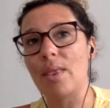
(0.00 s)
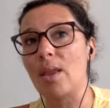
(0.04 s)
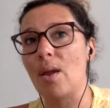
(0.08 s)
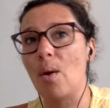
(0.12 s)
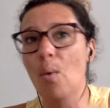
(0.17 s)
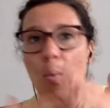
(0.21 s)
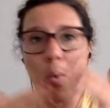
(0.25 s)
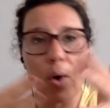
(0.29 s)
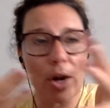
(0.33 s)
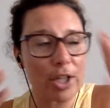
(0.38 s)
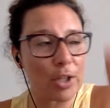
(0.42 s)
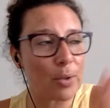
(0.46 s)

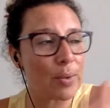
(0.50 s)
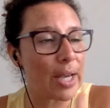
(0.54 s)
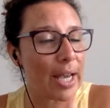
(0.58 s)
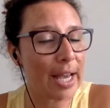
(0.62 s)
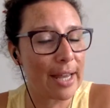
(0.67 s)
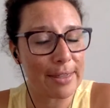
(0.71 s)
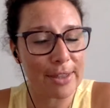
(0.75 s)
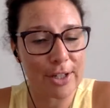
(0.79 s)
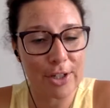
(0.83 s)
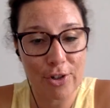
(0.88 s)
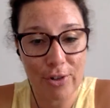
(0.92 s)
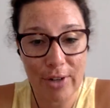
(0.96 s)
What you get
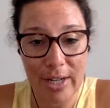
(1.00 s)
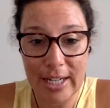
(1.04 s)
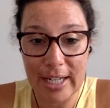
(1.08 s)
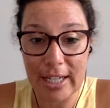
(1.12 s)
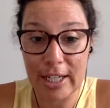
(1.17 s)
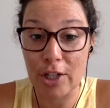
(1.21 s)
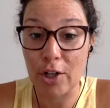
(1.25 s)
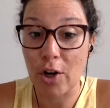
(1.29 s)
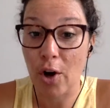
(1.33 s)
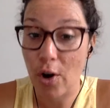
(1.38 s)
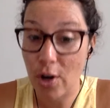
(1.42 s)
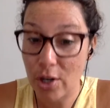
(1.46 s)
in the training
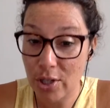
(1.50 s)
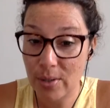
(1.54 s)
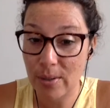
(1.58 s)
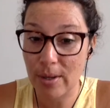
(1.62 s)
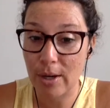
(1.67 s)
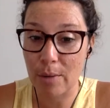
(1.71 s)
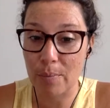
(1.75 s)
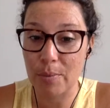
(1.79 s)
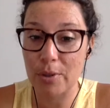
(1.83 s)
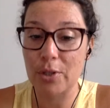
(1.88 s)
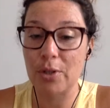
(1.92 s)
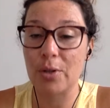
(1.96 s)
can also
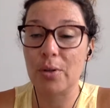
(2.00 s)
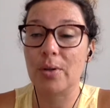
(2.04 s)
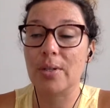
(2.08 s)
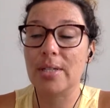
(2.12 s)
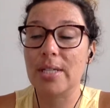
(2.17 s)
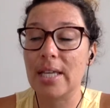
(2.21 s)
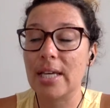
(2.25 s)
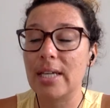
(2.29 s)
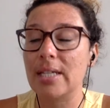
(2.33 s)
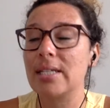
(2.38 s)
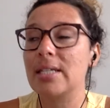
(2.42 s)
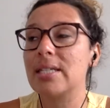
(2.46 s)
help you do those
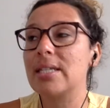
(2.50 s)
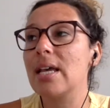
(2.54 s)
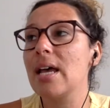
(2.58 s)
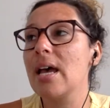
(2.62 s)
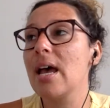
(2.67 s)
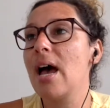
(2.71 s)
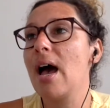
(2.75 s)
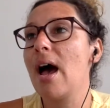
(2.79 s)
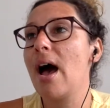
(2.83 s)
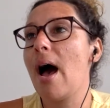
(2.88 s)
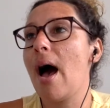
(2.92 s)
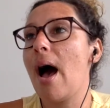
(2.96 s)
things.
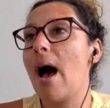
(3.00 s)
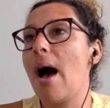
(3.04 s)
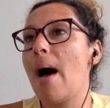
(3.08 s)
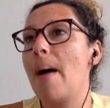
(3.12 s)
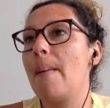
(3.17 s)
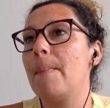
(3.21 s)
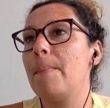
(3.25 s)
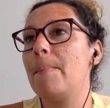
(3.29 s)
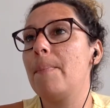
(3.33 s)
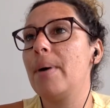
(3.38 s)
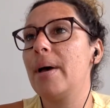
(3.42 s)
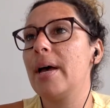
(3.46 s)

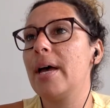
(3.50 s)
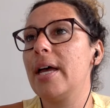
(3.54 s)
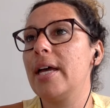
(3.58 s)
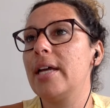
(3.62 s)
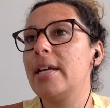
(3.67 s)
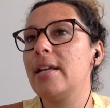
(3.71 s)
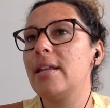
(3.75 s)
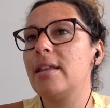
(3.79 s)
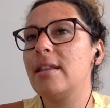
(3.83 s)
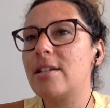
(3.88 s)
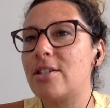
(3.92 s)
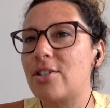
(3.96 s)

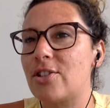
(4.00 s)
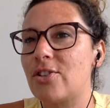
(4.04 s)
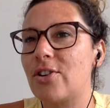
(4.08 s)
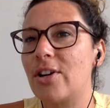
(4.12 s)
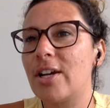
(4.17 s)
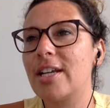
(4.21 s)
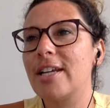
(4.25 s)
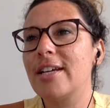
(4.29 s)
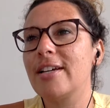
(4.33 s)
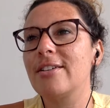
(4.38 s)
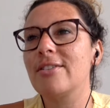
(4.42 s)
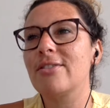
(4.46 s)
But this
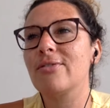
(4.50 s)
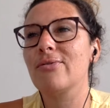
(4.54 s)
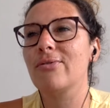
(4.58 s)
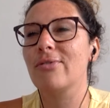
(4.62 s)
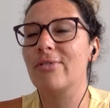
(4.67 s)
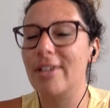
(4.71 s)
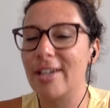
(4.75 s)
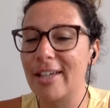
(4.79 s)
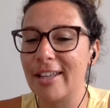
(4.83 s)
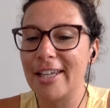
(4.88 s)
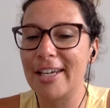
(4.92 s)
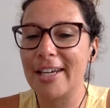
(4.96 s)
training is
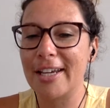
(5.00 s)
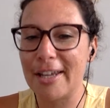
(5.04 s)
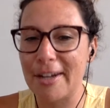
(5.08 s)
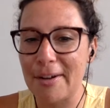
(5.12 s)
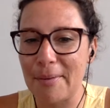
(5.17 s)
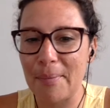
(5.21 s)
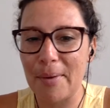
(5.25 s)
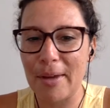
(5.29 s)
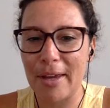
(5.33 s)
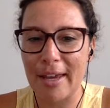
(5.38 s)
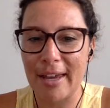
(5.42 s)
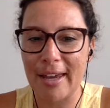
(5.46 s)
really going to
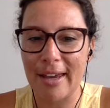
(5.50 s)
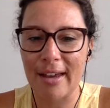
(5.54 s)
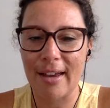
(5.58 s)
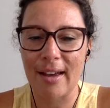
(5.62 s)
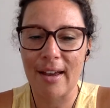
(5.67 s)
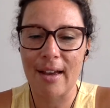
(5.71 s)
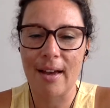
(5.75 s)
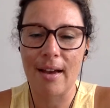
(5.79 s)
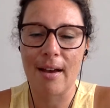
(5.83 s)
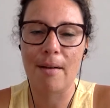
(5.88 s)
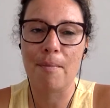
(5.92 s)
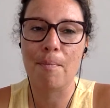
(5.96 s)
be
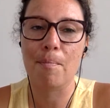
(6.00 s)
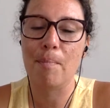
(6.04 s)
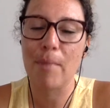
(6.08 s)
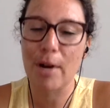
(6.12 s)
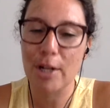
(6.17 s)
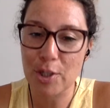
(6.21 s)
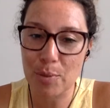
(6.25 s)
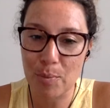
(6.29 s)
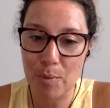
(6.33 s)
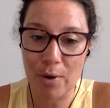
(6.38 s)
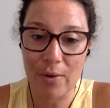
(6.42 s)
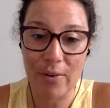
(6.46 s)

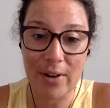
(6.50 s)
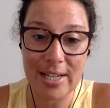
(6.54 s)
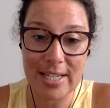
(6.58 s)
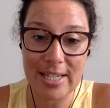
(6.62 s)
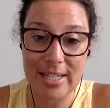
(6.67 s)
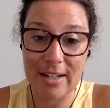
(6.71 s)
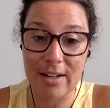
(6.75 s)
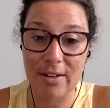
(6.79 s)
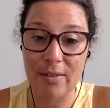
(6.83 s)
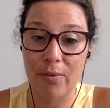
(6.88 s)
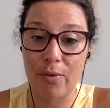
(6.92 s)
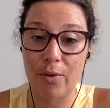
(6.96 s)
much more
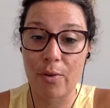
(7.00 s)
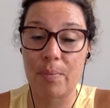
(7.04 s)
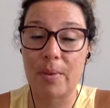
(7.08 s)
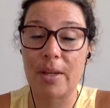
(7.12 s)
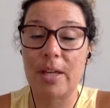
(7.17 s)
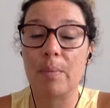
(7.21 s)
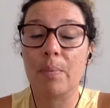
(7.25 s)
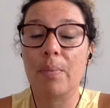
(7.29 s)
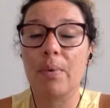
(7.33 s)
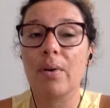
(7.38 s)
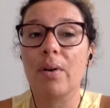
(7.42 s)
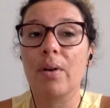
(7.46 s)
resonant for
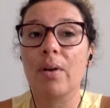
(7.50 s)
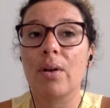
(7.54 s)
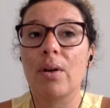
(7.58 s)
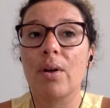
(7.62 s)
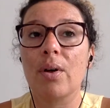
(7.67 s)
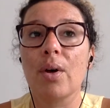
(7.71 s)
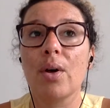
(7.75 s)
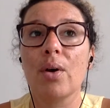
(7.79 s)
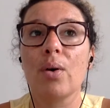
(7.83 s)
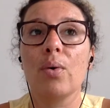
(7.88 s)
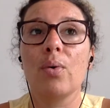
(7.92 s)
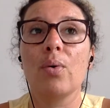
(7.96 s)
people
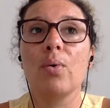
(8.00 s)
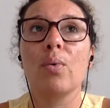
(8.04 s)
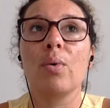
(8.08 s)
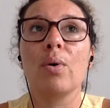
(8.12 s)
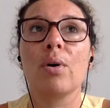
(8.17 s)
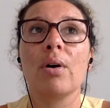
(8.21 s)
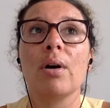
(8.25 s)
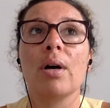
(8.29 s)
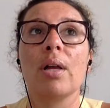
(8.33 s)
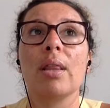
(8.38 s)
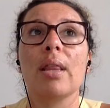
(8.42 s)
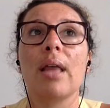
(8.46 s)
who
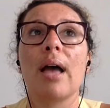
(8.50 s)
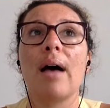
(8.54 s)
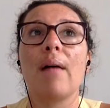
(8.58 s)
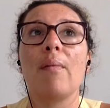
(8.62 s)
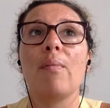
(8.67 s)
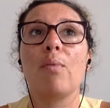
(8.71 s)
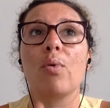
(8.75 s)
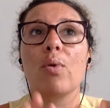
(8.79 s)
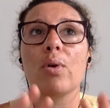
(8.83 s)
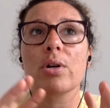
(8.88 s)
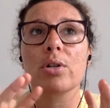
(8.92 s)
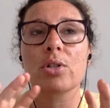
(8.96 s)
are a lot
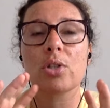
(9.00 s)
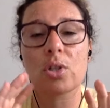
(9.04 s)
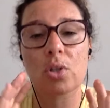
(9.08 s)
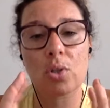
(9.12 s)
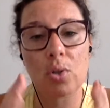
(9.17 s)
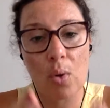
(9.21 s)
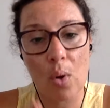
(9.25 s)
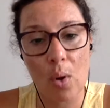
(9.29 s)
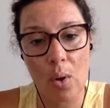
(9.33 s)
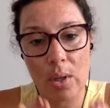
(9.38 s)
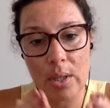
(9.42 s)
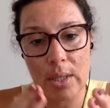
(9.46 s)
more
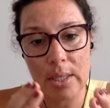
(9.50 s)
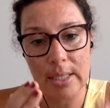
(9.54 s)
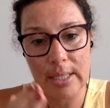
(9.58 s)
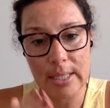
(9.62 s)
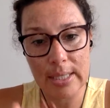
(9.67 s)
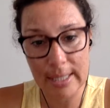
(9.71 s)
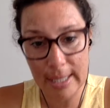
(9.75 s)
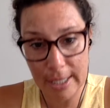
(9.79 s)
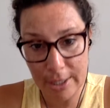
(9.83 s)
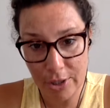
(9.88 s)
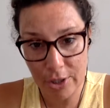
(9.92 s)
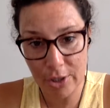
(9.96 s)

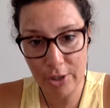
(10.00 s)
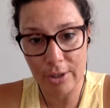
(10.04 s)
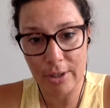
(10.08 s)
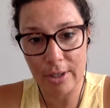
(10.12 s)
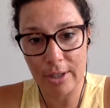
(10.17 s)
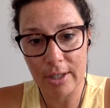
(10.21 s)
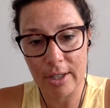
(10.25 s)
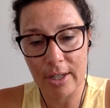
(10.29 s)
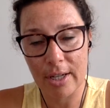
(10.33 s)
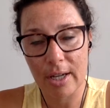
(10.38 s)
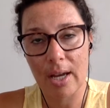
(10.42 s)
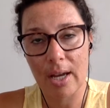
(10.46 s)
soul-centered
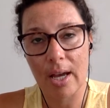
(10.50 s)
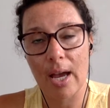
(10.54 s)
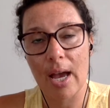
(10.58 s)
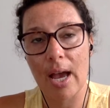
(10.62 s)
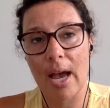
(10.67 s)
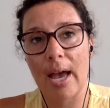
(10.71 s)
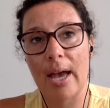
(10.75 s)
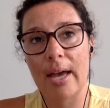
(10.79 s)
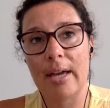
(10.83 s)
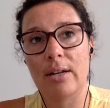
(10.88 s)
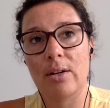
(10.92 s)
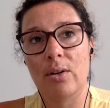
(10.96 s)

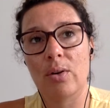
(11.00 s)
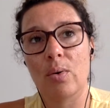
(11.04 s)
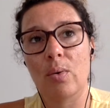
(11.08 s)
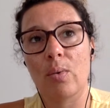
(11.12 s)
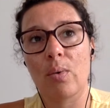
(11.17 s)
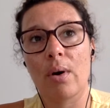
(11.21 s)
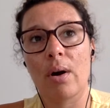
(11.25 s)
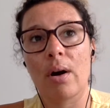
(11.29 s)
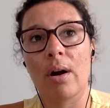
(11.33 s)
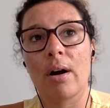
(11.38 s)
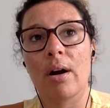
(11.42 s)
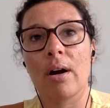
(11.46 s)
and who
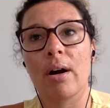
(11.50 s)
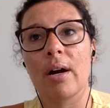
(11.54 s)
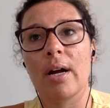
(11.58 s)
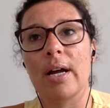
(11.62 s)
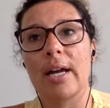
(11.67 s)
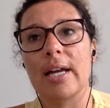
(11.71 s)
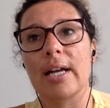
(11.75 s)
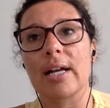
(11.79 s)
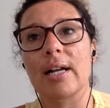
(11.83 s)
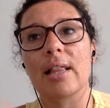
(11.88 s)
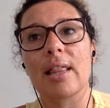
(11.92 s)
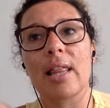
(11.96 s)
are
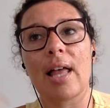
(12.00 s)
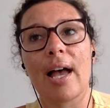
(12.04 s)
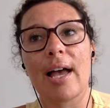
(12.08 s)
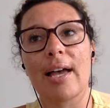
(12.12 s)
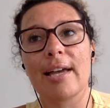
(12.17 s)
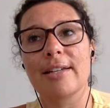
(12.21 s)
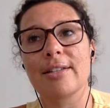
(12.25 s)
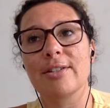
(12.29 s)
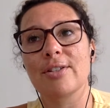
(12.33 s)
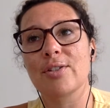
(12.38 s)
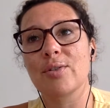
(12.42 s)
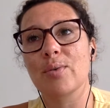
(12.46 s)

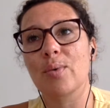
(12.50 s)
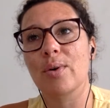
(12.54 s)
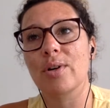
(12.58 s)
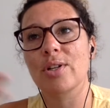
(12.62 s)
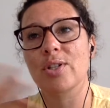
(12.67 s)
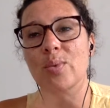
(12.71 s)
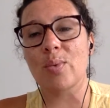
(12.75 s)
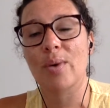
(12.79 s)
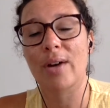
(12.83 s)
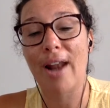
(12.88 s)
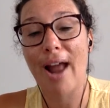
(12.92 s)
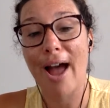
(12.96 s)
inclined
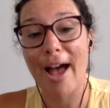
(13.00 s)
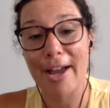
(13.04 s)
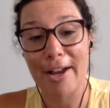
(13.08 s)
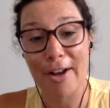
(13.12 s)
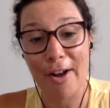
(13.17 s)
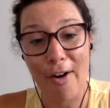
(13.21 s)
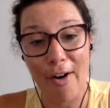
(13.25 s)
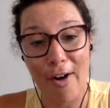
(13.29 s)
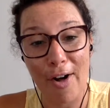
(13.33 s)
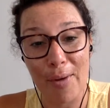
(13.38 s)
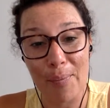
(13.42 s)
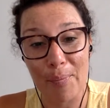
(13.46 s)
towards what I
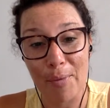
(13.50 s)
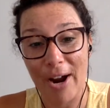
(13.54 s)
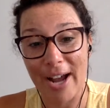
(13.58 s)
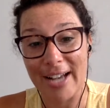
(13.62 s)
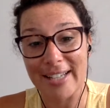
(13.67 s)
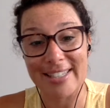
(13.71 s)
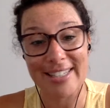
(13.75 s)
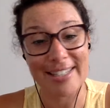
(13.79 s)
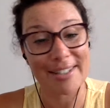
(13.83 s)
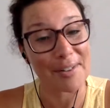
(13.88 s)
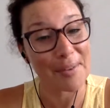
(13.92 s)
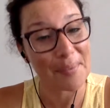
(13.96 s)
call
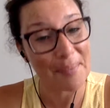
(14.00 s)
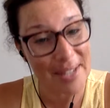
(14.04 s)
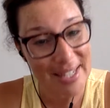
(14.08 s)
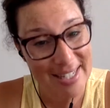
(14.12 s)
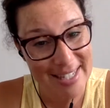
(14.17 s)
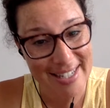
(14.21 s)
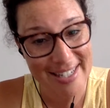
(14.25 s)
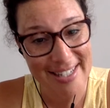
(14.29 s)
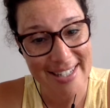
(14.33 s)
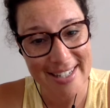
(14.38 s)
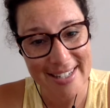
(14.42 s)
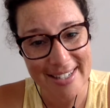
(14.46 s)
practical
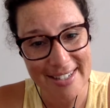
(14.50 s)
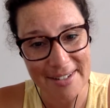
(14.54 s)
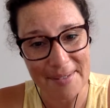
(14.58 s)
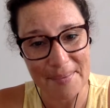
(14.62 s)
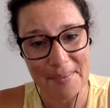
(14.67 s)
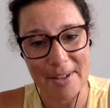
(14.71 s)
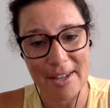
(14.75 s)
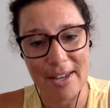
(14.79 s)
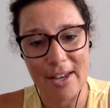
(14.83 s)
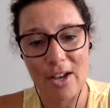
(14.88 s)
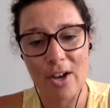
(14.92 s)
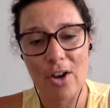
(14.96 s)
mysticism,
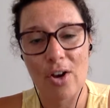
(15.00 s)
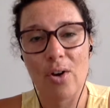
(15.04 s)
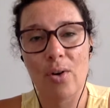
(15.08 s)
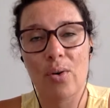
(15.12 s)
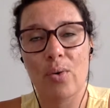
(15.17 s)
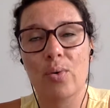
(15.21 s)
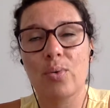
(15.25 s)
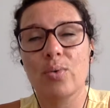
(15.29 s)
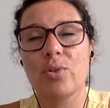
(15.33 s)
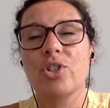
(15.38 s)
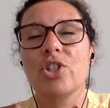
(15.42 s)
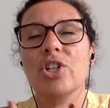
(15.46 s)

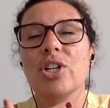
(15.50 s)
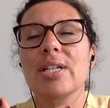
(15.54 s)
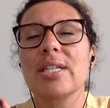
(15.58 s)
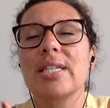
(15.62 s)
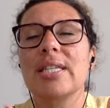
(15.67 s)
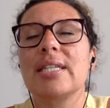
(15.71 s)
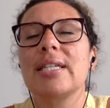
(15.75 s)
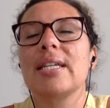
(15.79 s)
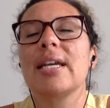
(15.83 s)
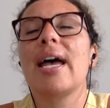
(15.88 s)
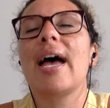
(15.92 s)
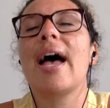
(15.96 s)
who
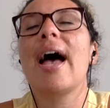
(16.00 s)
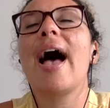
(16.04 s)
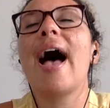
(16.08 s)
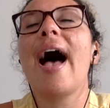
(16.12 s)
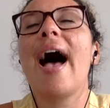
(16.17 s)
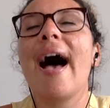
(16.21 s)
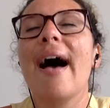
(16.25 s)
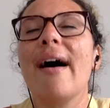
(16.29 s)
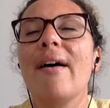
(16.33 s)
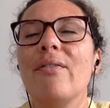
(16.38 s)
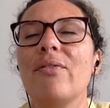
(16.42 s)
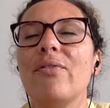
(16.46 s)
just
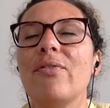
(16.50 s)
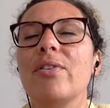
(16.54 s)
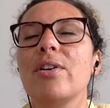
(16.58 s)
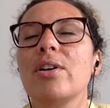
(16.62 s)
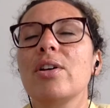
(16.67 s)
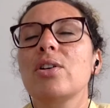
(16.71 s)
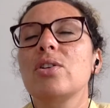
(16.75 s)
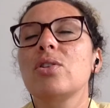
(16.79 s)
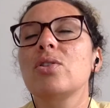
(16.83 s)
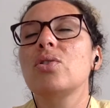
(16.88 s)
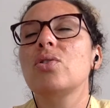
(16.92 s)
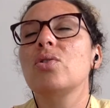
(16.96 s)
have
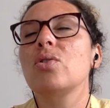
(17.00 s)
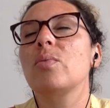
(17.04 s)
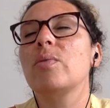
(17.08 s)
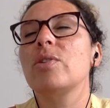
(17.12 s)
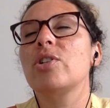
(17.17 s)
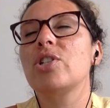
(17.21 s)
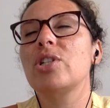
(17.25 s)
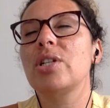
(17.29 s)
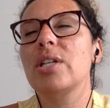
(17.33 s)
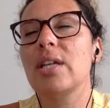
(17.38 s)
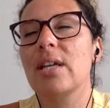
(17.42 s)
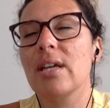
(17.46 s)
so
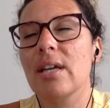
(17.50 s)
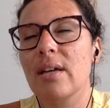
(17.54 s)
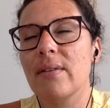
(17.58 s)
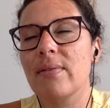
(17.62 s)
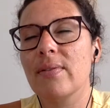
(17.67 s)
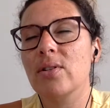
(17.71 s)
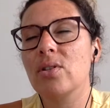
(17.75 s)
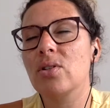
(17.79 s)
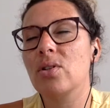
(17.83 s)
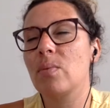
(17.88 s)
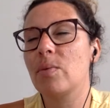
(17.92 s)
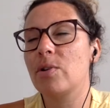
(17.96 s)
much to give
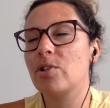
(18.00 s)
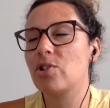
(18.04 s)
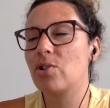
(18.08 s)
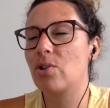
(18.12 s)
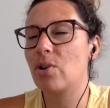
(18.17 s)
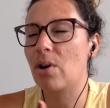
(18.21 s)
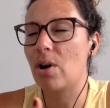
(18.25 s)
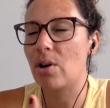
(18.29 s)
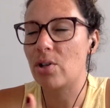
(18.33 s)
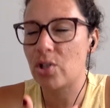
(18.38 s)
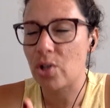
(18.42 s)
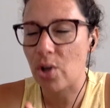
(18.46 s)
and so much
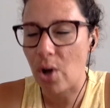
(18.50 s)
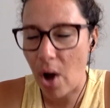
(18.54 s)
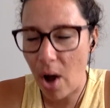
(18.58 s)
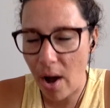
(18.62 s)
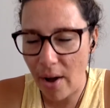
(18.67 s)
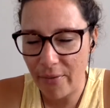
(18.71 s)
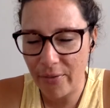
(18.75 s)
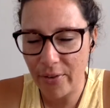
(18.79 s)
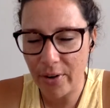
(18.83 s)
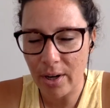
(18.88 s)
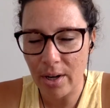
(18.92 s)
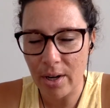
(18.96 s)
to
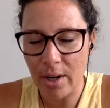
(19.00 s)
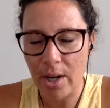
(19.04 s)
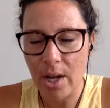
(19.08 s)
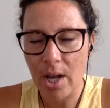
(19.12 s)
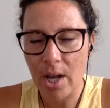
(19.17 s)
offer,